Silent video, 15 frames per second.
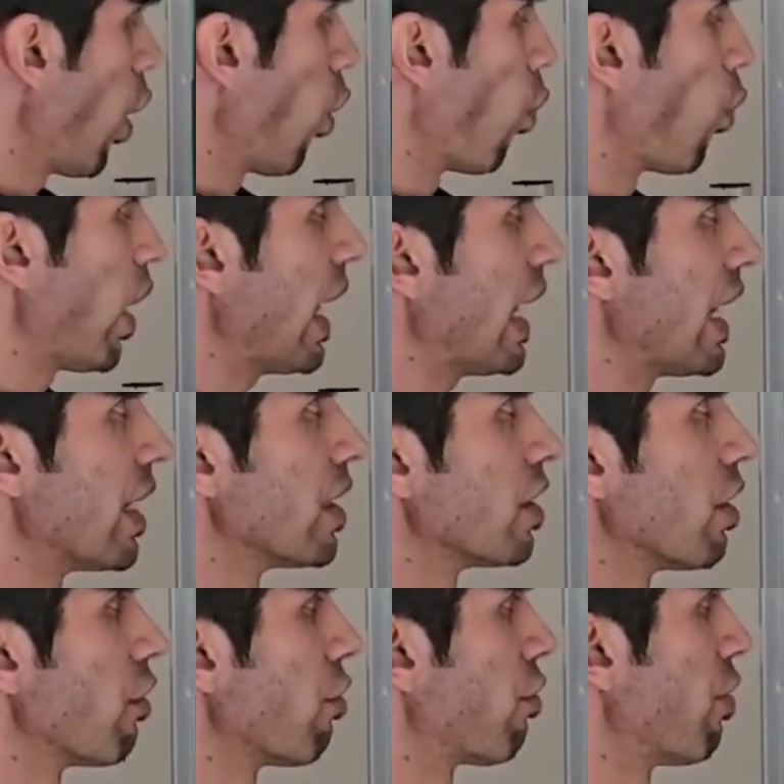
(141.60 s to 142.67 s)

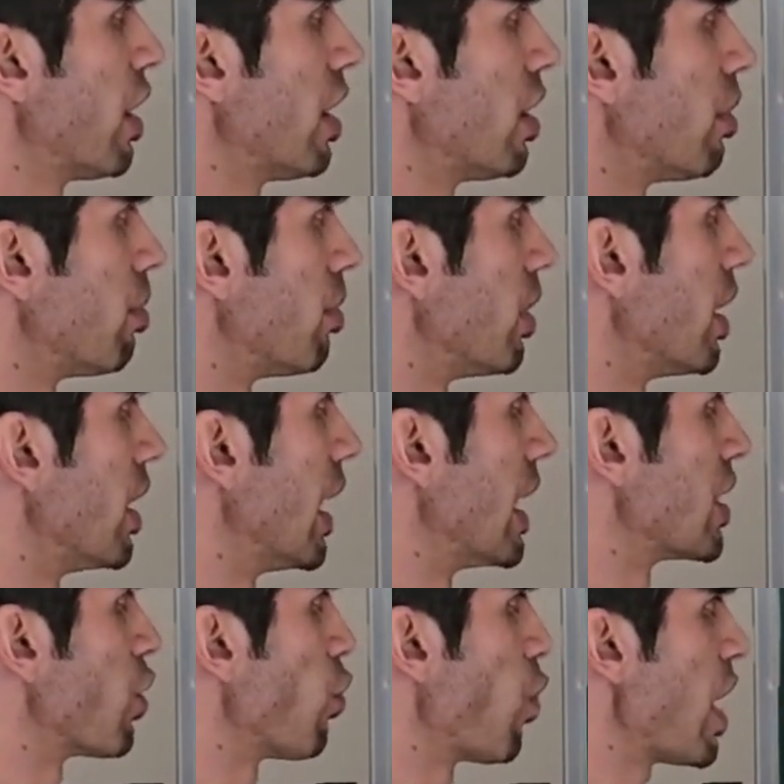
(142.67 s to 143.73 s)
when firm
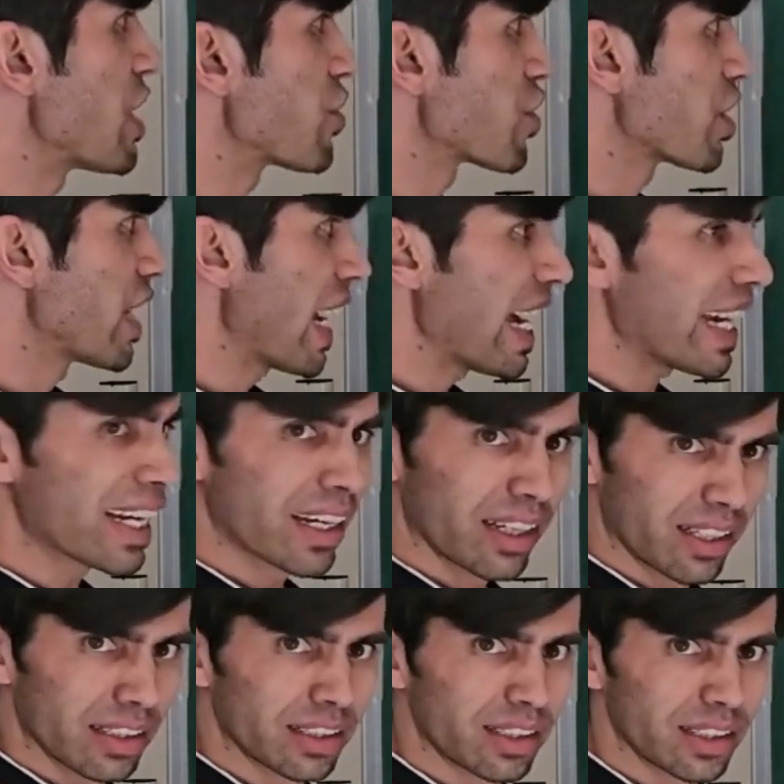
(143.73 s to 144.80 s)
is a wage
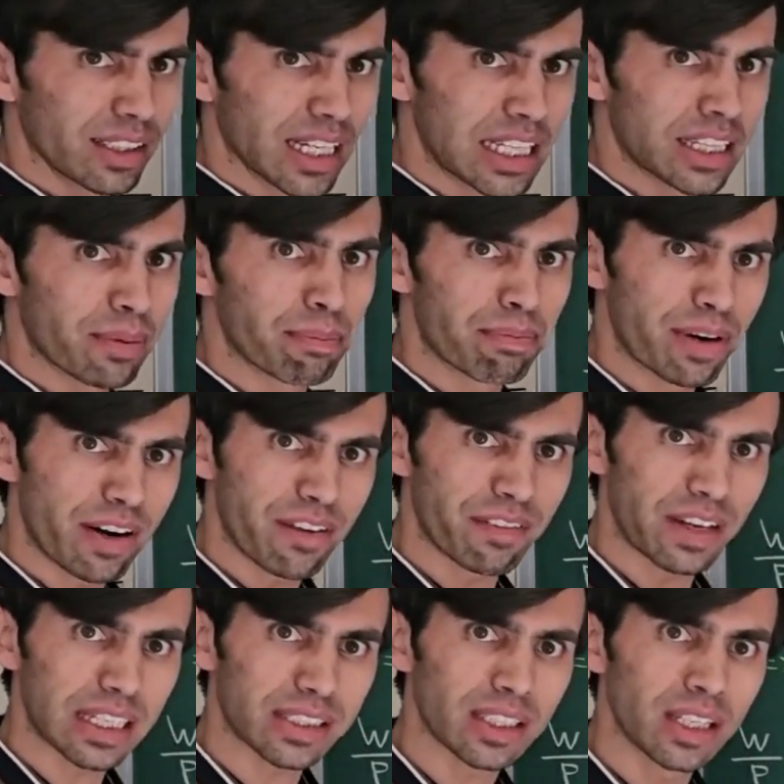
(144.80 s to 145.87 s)
taker in the
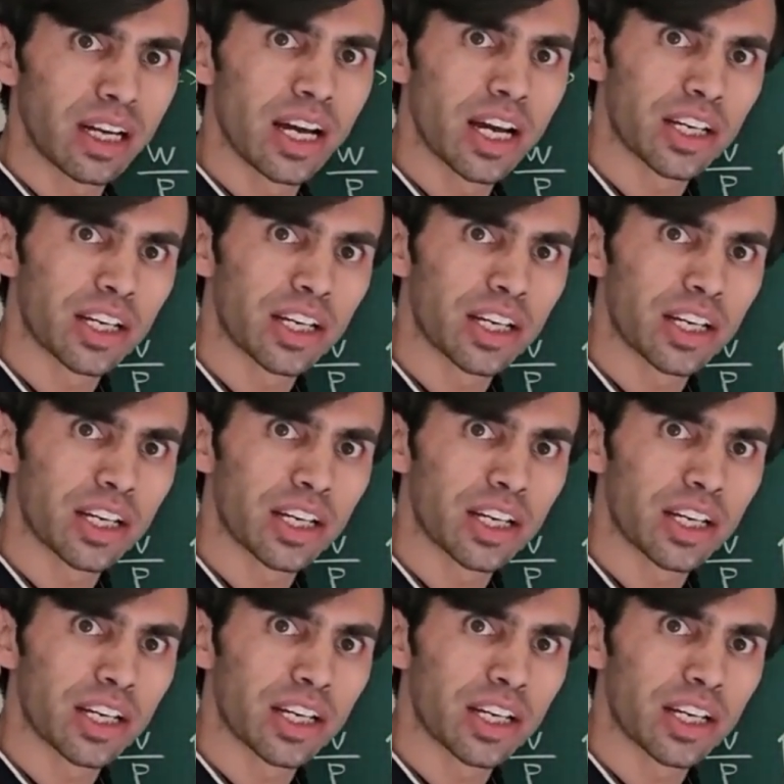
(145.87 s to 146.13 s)
perfect